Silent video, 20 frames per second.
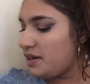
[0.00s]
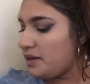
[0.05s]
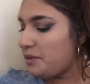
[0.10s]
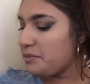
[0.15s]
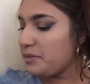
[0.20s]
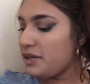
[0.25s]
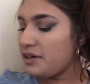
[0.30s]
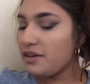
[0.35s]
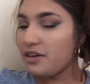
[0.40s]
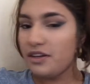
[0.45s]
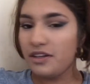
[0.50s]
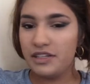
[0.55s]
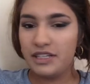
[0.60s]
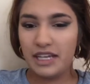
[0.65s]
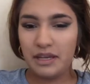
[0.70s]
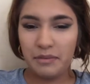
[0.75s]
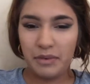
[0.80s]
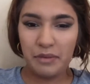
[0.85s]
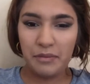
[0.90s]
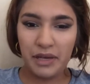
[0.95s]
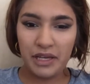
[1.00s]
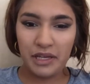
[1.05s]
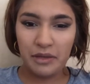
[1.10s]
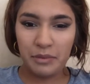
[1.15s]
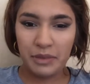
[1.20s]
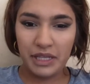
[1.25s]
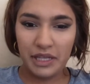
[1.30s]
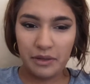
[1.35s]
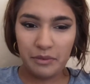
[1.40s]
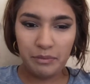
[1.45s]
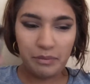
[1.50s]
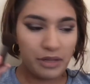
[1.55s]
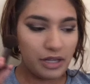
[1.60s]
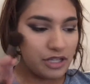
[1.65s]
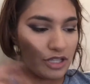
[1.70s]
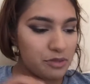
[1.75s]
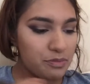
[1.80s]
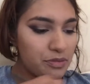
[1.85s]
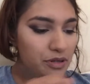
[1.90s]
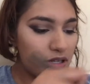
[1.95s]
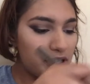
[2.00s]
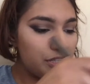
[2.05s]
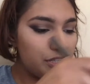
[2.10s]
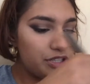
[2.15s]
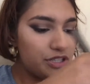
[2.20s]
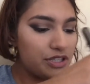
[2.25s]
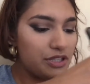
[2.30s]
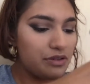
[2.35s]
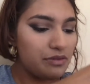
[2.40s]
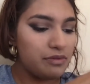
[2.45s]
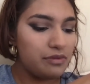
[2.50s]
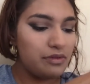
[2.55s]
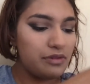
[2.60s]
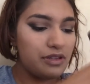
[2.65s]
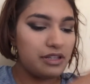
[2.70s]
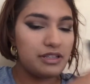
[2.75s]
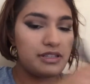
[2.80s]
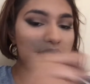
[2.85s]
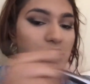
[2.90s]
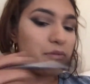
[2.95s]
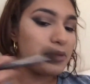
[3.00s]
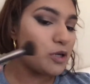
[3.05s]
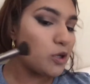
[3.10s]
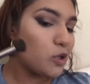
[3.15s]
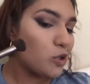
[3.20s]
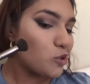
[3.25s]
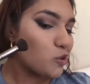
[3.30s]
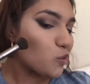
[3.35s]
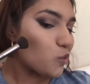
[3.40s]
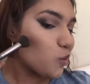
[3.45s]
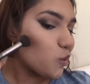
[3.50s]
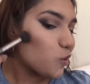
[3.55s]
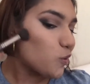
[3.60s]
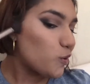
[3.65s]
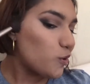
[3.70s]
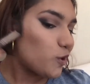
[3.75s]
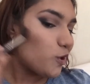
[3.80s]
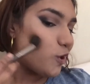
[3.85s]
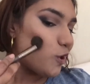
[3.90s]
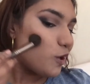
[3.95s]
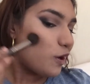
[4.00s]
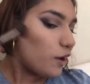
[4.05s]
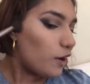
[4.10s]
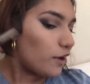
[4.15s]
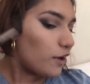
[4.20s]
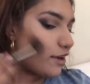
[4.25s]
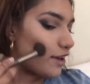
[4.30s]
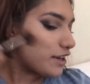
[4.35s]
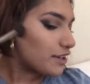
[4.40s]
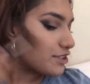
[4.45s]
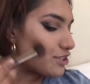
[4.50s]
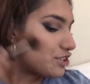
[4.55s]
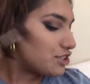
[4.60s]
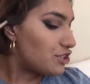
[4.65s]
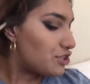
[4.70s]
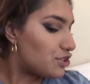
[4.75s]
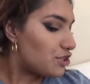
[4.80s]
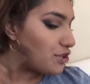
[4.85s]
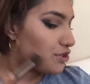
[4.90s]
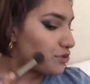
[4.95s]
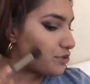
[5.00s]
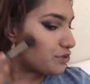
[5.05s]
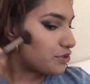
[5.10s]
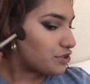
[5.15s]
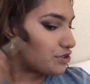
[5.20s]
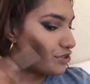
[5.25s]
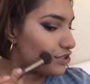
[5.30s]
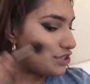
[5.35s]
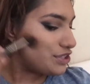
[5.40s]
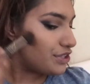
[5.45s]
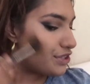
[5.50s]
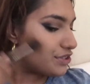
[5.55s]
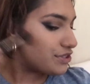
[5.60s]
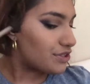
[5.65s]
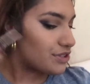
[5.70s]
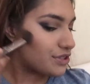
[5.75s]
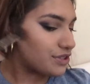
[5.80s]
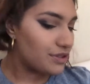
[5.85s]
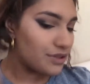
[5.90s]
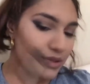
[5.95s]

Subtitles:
And then I'm going to take my Makeup Geek blush brush, the same contour, and actually chisel the cheeks.